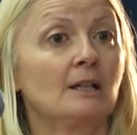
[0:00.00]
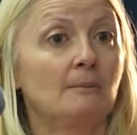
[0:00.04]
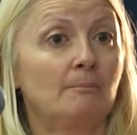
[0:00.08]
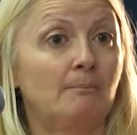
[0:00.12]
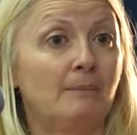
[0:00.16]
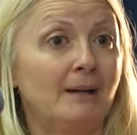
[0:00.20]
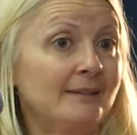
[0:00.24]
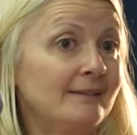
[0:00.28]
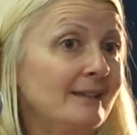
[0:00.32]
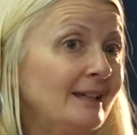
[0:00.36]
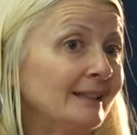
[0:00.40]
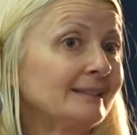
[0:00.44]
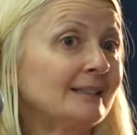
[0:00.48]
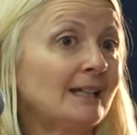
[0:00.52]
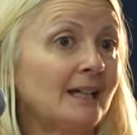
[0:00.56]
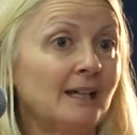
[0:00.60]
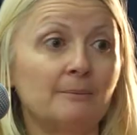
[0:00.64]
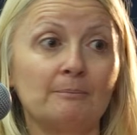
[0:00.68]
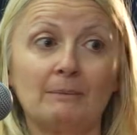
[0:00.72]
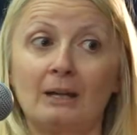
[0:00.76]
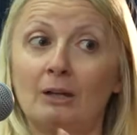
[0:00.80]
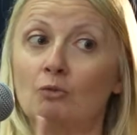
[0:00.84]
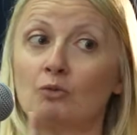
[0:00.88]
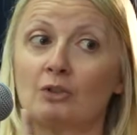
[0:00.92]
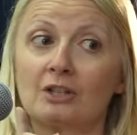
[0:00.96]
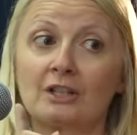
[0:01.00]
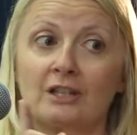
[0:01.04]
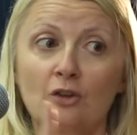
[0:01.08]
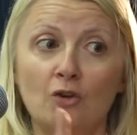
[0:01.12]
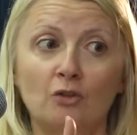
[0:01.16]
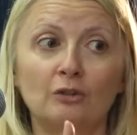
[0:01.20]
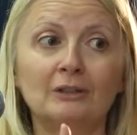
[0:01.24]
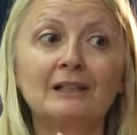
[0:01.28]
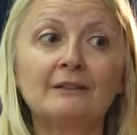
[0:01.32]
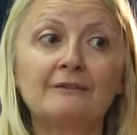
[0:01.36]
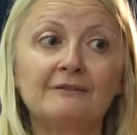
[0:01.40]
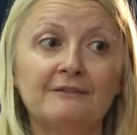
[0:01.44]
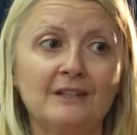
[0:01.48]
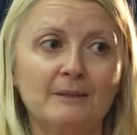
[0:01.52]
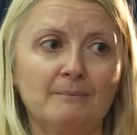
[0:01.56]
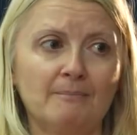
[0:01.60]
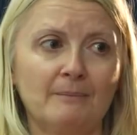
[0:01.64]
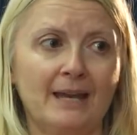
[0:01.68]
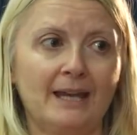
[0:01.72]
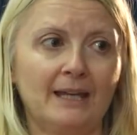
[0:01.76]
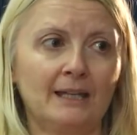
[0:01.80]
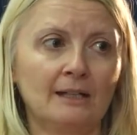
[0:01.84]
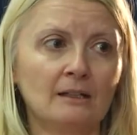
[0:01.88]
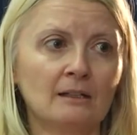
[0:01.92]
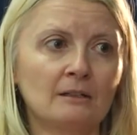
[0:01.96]
By that time, I was the only
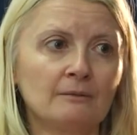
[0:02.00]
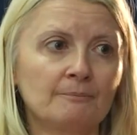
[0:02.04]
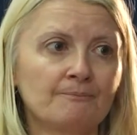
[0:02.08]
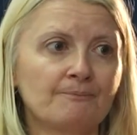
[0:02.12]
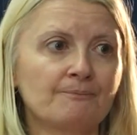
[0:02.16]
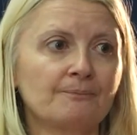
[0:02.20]
female,